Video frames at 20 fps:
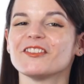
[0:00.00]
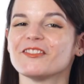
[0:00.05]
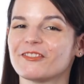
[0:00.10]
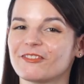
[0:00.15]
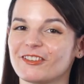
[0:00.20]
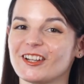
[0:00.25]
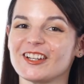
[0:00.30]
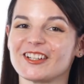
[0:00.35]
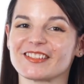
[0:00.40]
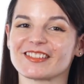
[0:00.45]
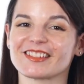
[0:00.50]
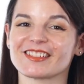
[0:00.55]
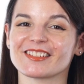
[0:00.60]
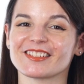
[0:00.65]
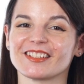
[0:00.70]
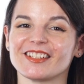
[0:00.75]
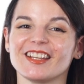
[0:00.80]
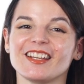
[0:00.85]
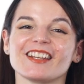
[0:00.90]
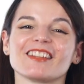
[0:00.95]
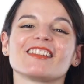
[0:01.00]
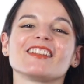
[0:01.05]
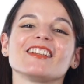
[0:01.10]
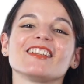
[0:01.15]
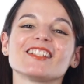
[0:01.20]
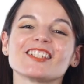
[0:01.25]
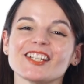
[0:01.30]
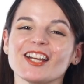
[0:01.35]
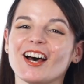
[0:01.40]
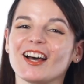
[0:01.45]
First,
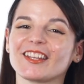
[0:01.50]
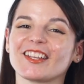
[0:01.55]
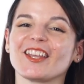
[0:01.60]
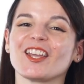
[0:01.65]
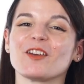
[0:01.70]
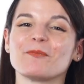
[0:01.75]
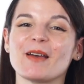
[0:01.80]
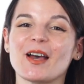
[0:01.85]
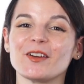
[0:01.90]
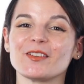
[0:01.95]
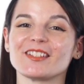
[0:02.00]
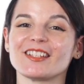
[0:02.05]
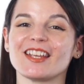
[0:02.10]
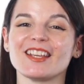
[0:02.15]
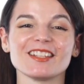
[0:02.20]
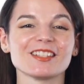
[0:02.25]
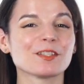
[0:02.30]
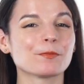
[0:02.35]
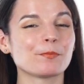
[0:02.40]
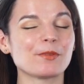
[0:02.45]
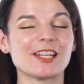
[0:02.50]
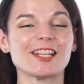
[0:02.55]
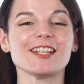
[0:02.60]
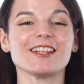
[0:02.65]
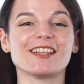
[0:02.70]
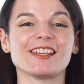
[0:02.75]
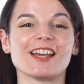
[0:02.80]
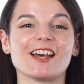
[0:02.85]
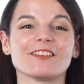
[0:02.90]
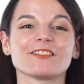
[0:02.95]
the Talking About Dates
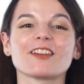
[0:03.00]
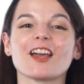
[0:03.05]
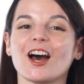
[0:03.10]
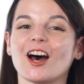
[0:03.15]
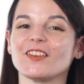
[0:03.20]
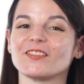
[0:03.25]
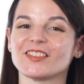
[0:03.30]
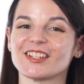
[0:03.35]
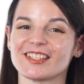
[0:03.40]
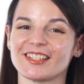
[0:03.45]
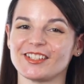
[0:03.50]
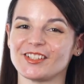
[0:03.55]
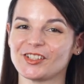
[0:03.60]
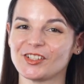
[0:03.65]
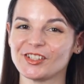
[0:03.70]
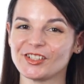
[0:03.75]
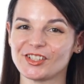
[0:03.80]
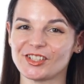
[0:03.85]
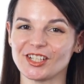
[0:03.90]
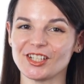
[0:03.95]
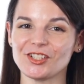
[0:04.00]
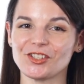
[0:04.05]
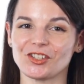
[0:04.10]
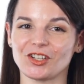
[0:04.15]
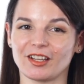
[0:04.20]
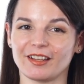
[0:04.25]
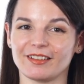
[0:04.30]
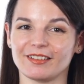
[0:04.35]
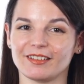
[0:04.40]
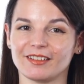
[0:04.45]
PDF conversation cheat
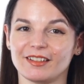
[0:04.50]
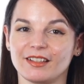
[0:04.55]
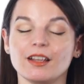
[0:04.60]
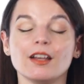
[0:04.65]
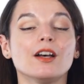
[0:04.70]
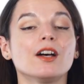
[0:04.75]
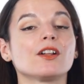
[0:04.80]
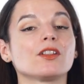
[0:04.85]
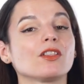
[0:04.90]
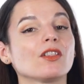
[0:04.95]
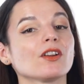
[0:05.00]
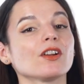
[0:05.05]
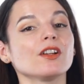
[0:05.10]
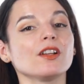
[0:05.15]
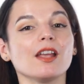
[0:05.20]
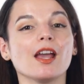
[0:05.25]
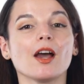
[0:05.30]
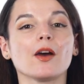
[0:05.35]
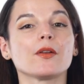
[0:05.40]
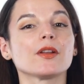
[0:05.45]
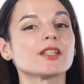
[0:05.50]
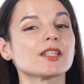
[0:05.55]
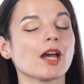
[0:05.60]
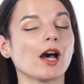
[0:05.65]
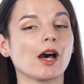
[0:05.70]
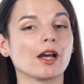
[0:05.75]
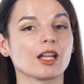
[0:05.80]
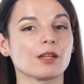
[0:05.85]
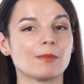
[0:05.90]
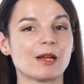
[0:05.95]
sheet. Learn how to
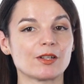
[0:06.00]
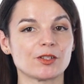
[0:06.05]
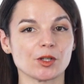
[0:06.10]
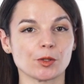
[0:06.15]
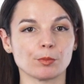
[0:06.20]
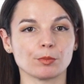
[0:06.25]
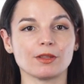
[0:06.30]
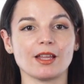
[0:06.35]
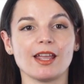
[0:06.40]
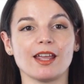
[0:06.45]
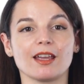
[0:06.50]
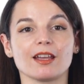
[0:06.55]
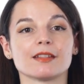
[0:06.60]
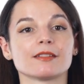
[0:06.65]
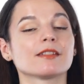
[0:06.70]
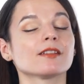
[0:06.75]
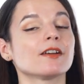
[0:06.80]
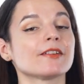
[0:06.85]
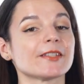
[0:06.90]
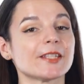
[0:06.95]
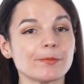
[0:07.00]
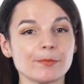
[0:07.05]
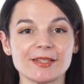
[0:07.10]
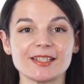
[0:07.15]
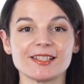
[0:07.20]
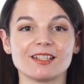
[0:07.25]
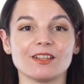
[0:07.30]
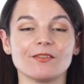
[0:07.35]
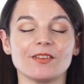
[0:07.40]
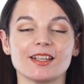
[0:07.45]
talk about your plans on
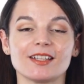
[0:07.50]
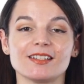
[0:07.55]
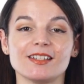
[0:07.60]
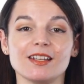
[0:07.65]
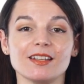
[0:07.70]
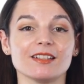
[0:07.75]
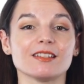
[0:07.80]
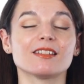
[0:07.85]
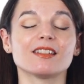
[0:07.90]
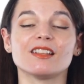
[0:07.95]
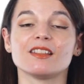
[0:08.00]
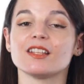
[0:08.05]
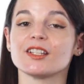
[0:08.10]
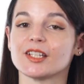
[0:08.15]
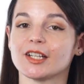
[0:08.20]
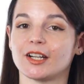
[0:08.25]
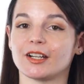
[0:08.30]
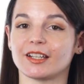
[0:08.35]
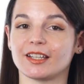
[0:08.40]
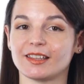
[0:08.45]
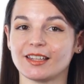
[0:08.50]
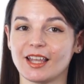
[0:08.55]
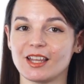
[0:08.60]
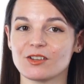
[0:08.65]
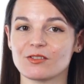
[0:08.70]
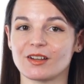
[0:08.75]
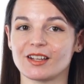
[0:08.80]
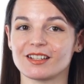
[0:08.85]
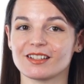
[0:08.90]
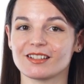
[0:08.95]
specific dates in the target
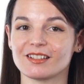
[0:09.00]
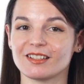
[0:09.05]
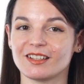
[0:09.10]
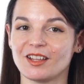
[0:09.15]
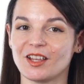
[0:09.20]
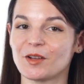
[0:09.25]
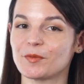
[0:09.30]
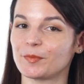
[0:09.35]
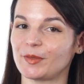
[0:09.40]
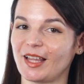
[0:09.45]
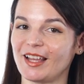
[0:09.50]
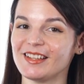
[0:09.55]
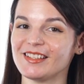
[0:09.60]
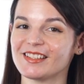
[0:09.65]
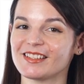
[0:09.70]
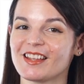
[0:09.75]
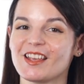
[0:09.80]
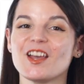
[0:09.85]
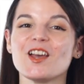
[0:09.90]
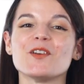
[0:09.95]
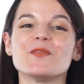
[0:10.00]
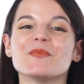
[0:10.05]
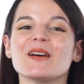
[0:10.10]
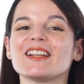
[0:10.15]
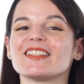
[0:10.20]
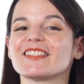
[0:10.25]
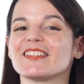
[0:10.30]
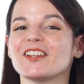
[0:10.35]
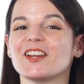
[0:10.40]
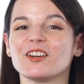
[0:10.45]
language. Plus,
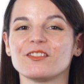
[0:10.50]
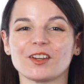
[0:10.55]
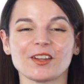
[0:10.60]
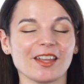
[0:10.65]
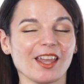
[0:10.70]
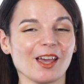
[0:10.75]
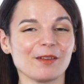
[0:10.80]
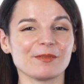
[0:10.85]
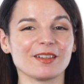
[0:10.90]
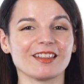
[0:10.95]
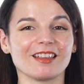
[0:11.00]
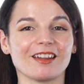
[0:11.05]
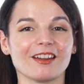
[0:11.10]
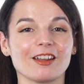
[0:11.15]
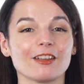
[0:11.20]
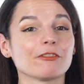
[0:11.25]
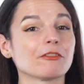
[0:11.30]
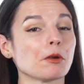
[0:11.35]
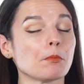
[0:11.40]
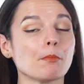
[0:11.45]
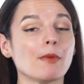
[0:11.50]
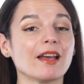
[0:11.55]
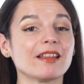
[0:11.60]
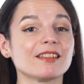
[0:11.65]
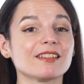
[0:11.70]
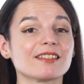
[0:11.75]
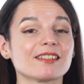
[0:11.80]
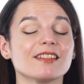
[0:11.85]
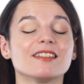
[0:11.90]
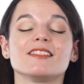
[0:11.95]
must-know vocabulary for
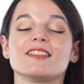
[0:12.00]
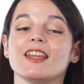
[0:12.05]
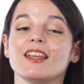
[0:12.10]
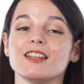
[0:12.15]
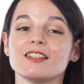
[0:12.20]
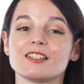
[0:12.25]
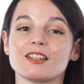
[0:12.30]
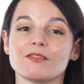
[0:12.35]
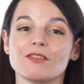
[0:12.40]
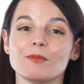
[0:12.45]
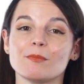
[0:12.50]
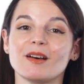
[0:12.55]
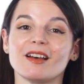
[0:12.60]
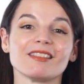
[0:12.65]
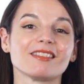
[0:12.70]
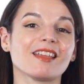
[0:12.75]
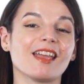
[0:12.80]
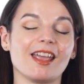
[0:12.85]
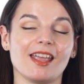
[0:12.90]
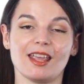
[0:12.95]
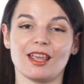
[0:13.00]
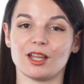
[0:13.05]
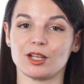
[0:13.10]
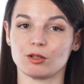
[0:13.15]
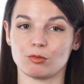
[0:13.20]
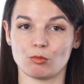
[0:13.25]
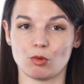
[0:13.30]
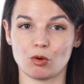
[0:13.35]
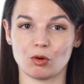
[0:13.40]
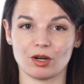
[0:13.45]
months, days of the month,
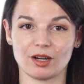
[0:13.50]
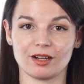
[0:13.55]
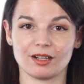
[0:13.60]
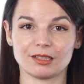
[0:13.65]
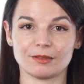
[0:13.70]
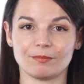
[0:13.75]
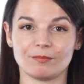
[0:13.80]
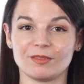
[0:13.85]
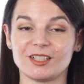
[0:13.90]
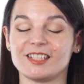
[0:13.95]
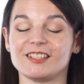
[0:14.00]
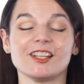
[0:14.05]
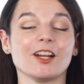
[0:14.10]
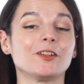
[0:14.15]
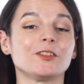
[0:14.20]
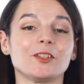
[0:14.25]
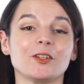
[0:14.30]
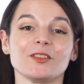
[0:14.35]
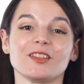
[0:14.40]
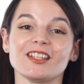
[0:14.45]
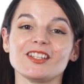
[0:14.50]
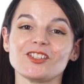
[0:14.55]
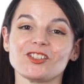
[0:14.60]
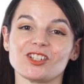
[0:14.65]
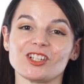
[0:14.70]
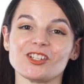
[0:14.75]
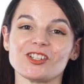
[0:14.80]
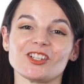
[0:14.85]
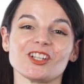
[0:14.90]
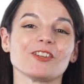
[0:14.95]
and more. Download this
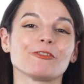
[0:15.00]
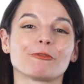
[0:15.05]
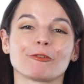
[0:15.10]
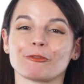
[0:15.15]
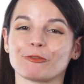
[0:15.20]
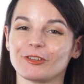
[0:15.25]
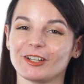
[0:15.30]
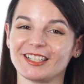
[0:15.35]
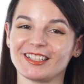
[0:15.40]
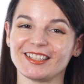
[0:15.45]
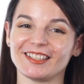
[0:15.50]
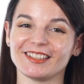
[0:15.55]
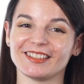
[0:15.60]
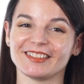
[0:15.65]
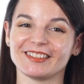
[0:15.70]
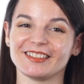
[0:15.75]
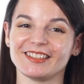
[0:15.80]
cheat sheet for free.